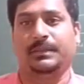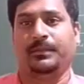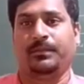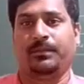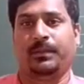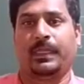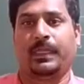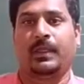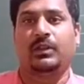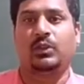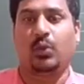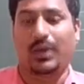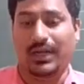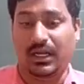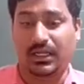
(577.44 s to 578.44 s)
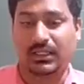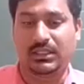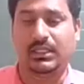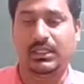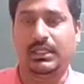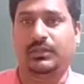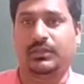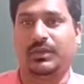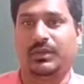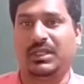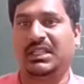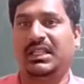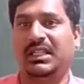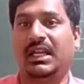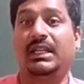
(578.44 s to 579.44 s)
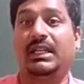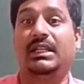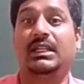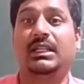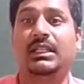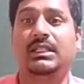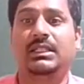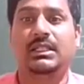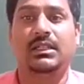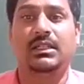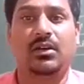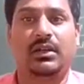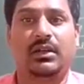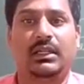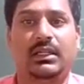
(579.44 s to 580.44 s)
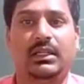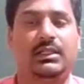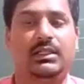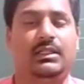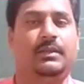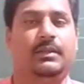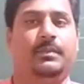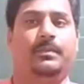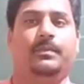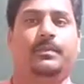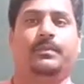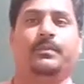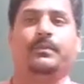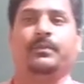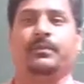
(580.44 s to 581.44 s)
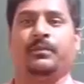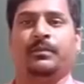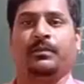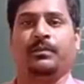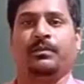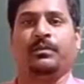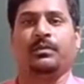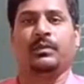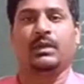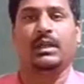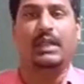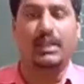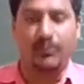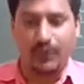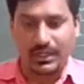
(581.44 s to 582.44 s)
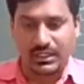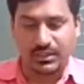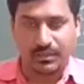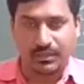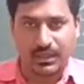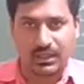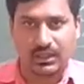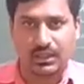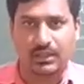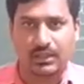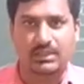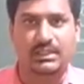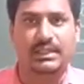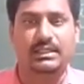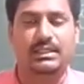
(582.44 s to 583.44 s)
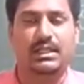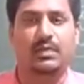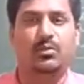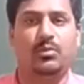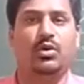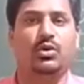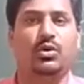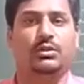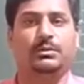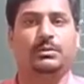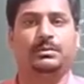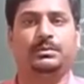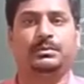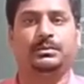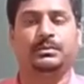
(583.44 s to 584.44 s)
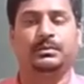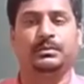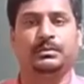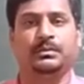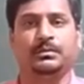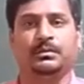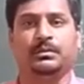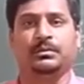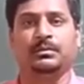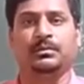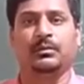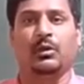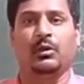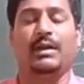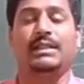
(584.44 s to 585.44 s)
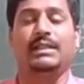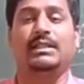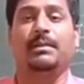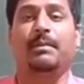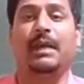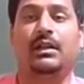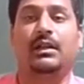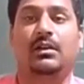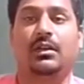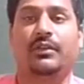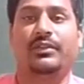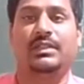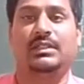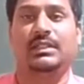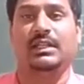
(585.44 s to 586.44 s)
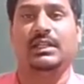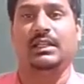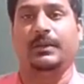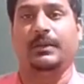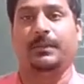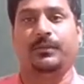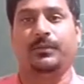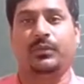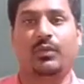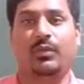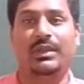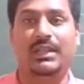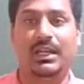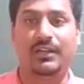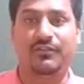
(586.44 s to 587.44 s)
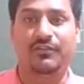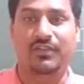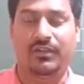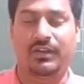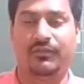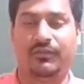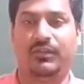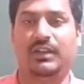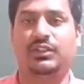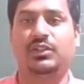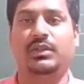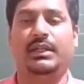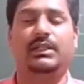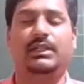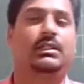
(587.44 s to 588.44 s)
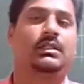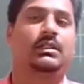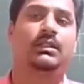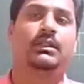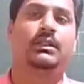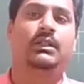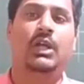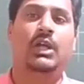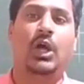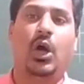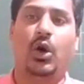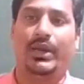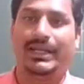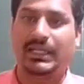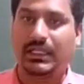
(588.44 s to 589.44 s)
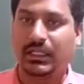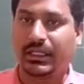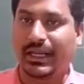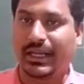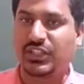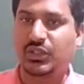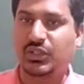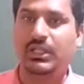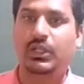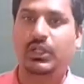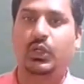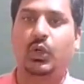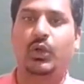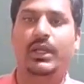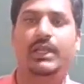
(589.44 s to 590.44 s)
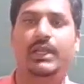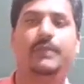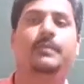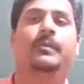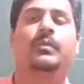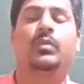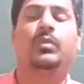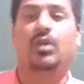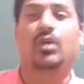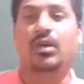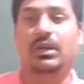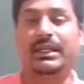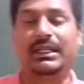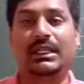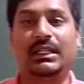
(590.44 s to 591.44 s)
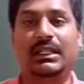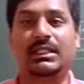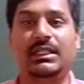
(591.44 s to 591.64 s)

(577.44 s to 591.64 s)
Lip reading: So what are the sales, whether they are increasing or decreasing, in which month sales are more, what is the pattern of the sale, whether it fluctuates or it gradually growing or decreasing,